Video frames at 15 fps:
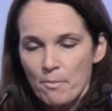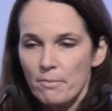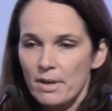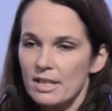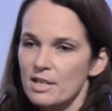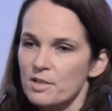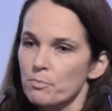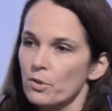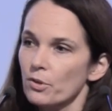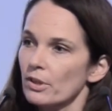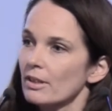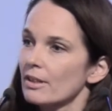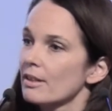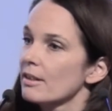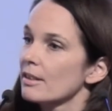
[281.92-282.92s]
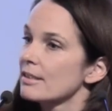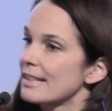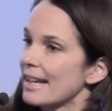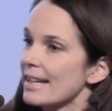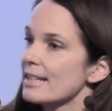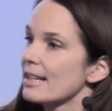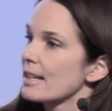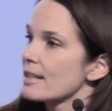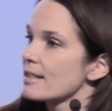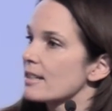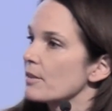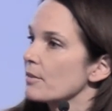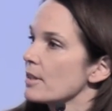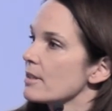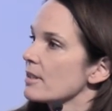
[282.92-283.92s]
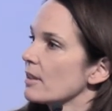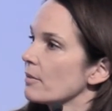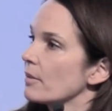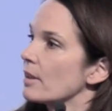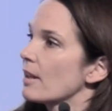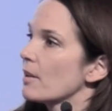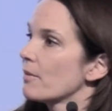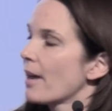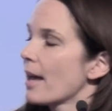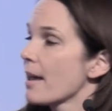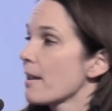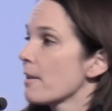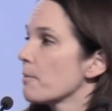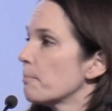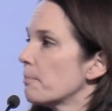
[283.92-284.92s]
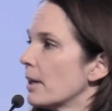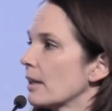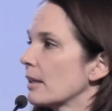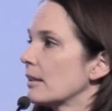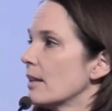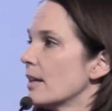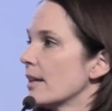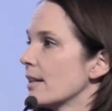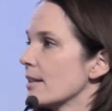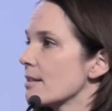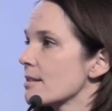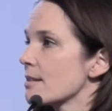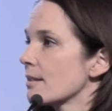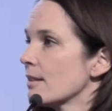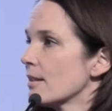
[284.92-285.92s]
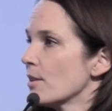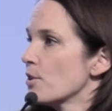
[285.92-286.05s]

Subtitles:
But as more data is given away by clients